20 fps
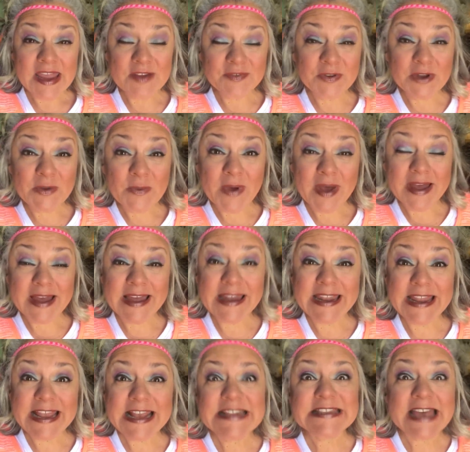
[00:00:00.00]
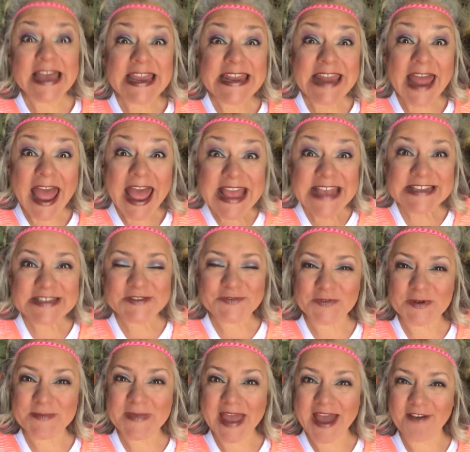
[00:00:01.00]
everyone, it's Inez
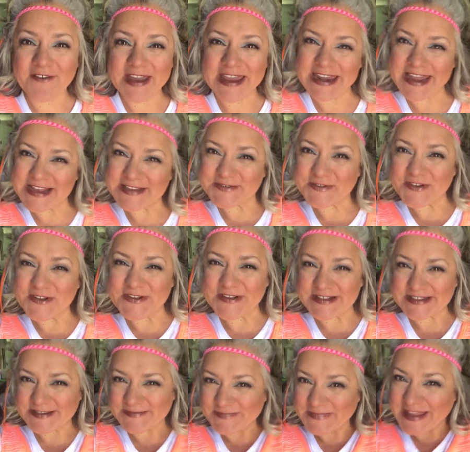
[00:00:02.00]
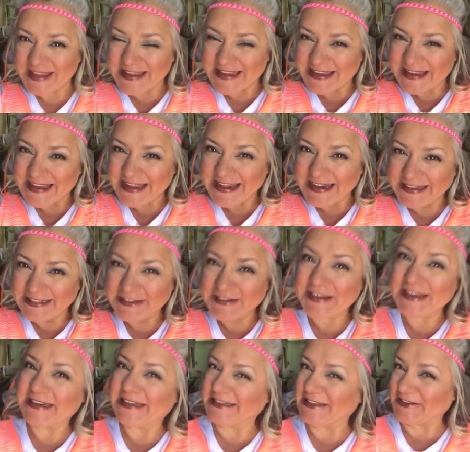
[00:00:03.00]
from How Inez Rolls.
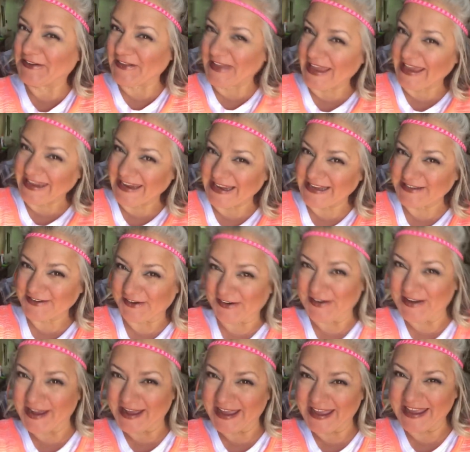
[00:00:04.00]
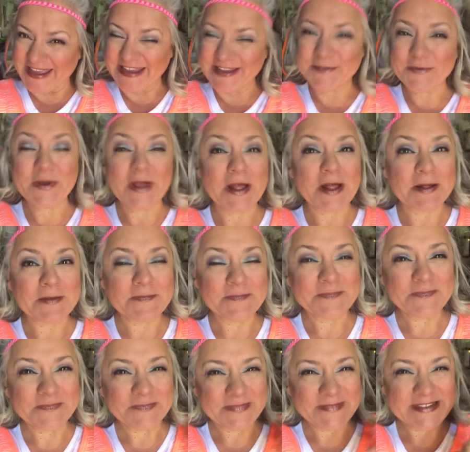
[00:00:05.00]
Looking a little eighties, aren't I? Well,
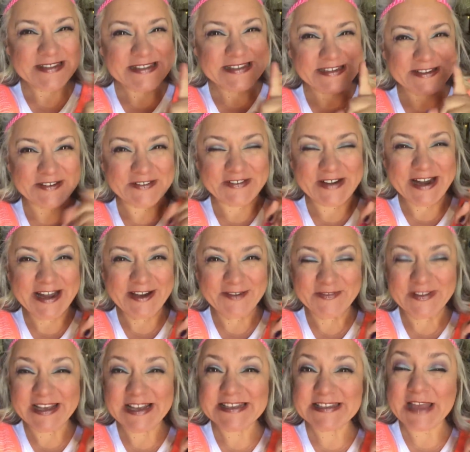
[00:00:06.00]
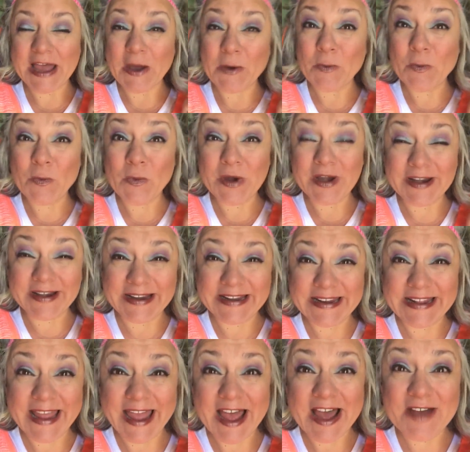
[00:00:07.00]
stick around because we're
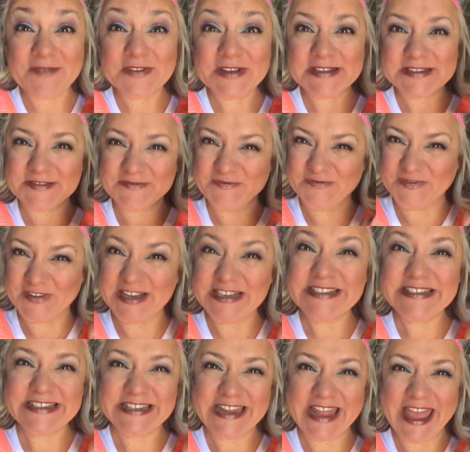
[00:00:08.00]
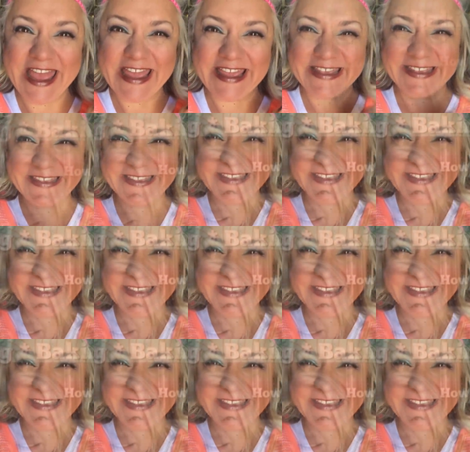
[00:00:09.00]
gonna have some fun today.